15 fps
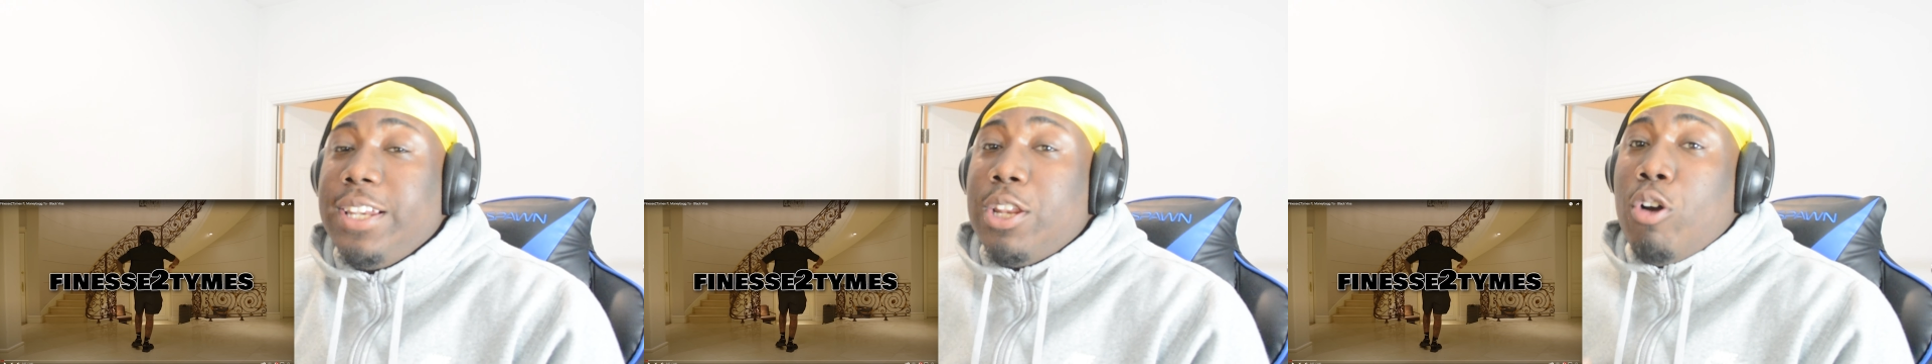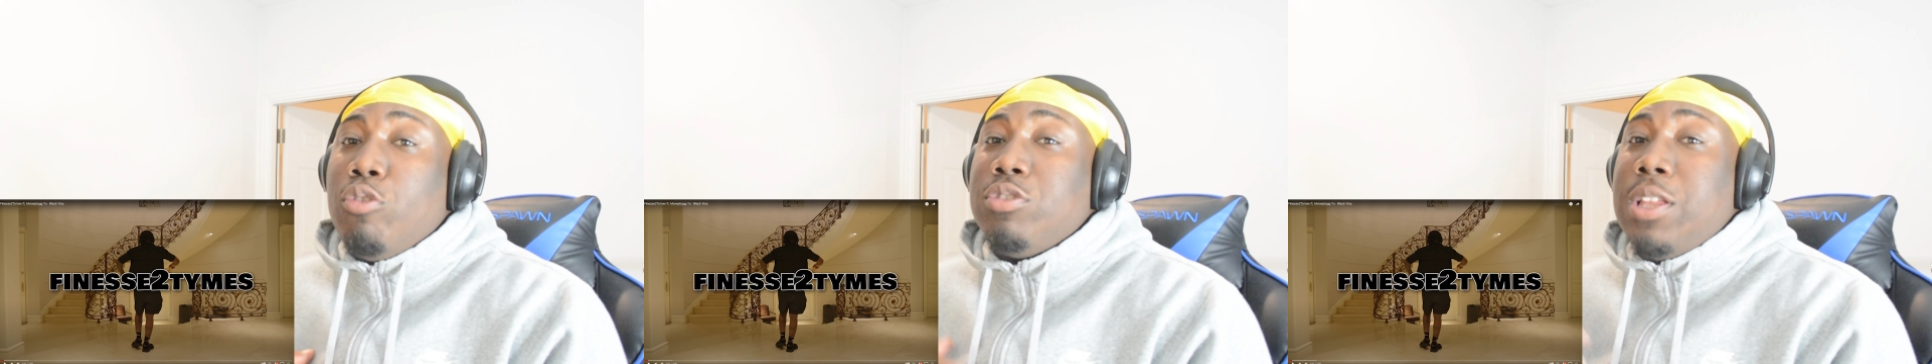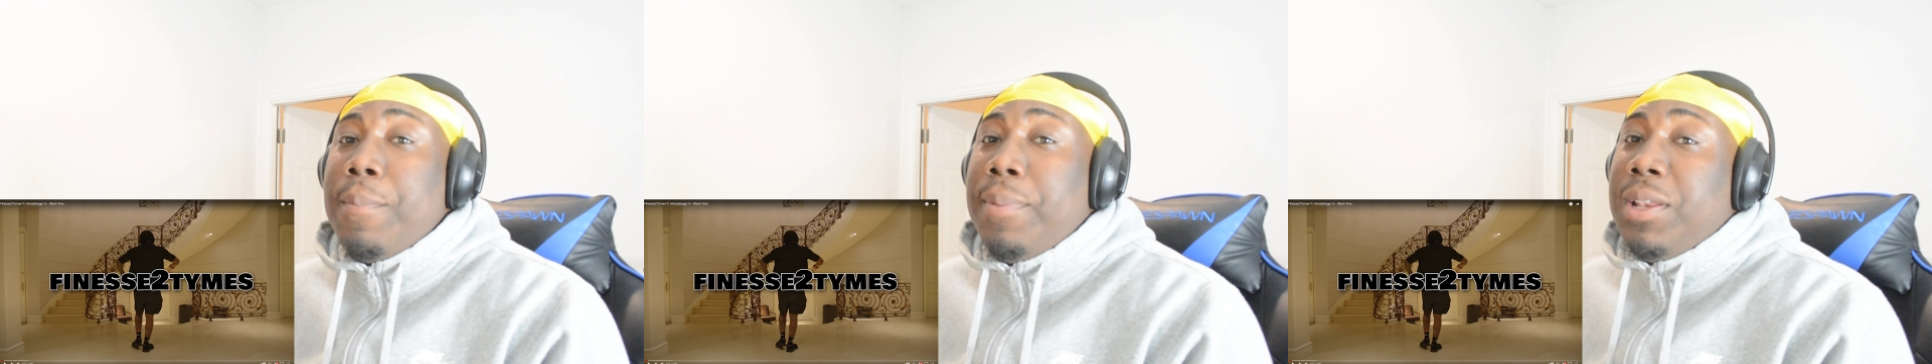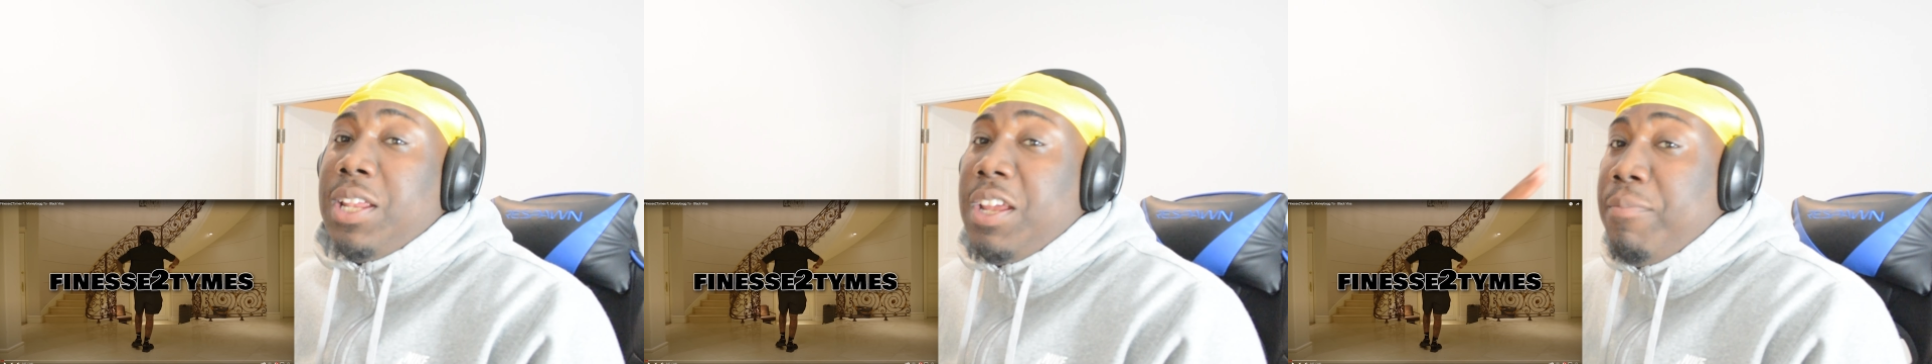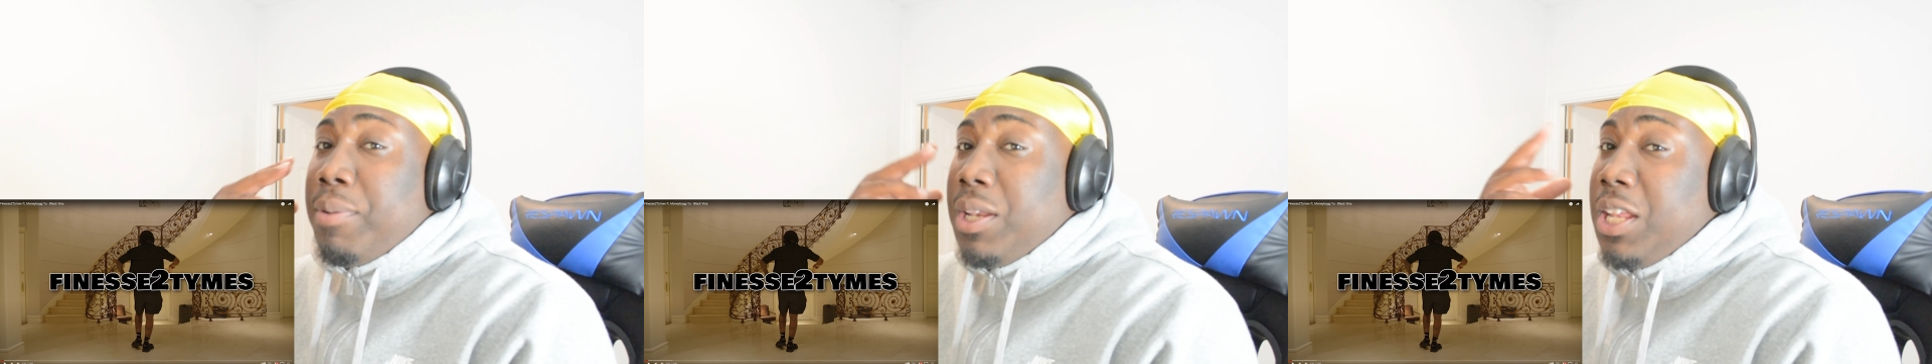those that
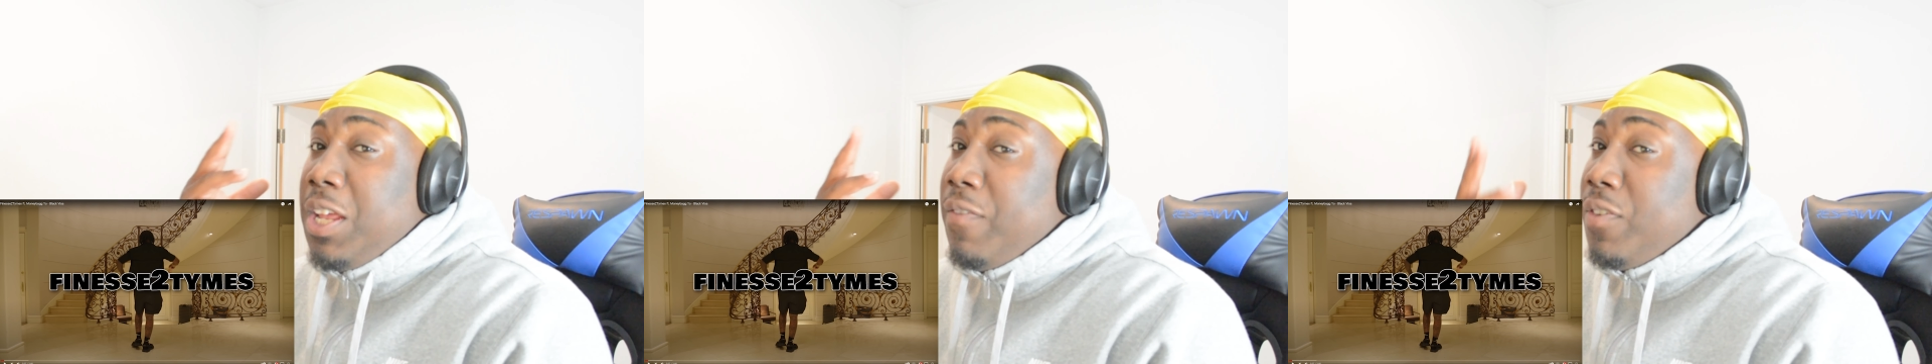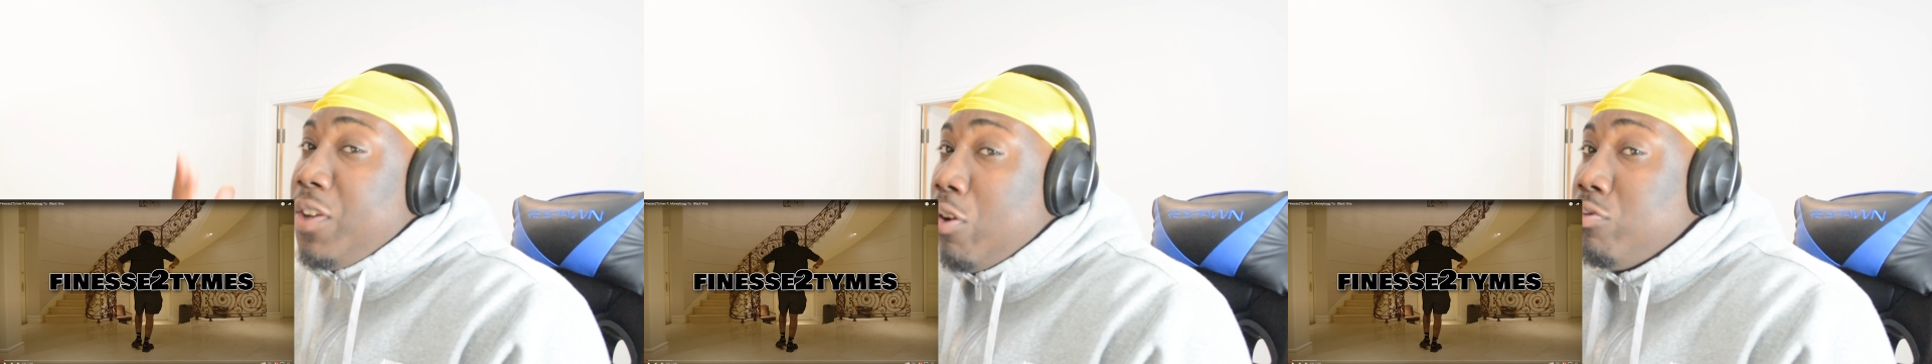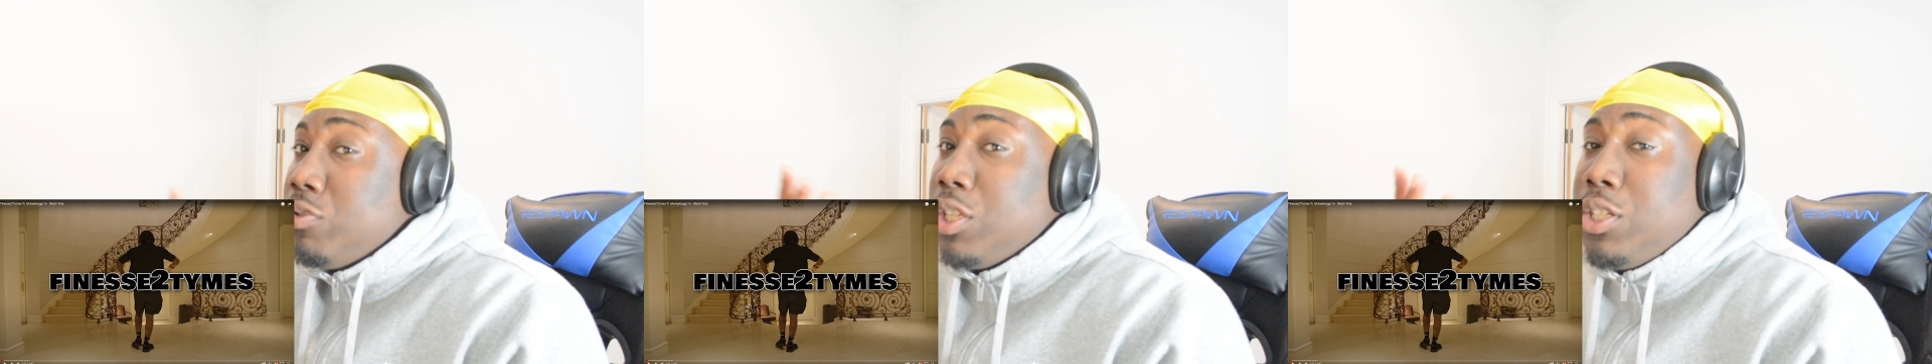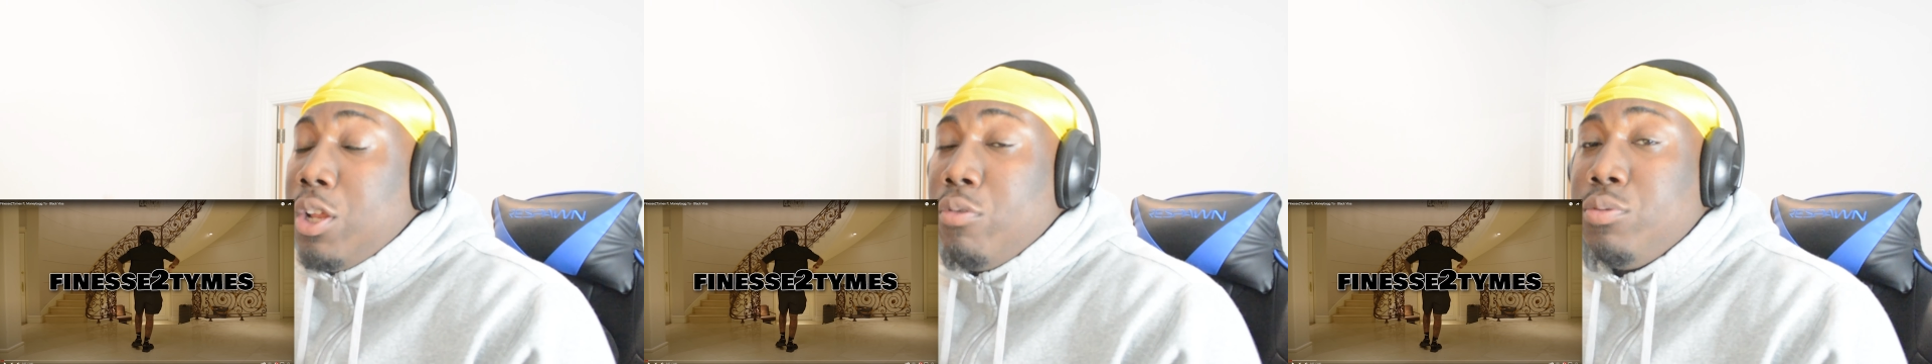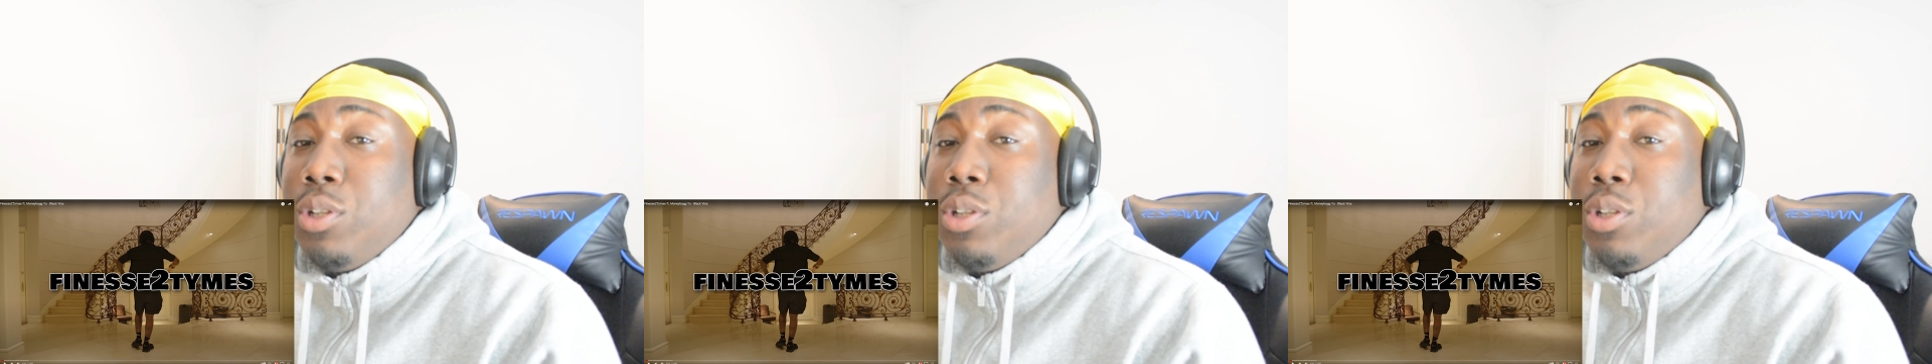believe, believe, those that don't,